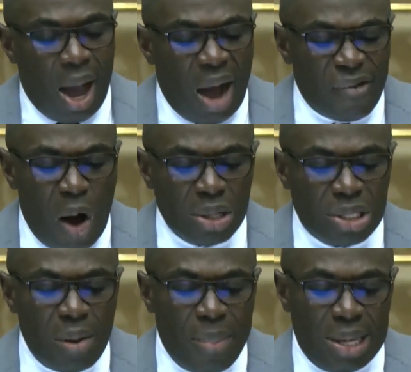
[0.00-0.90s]
have
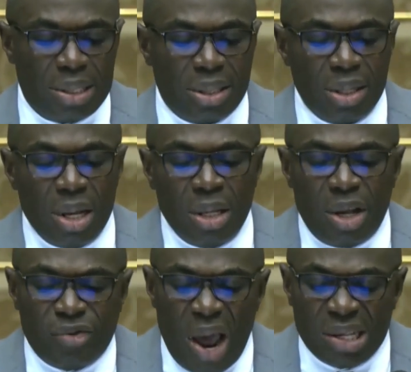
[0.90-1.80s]
also missed
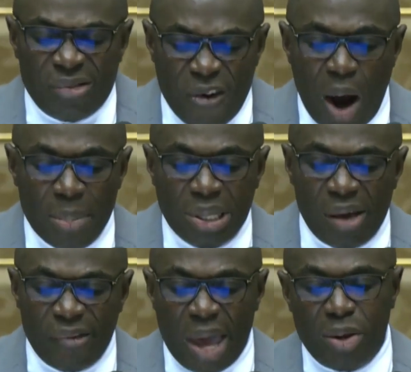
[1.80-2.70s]
the
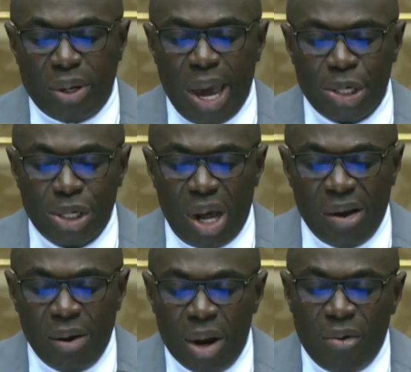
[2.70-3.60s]
transformative educational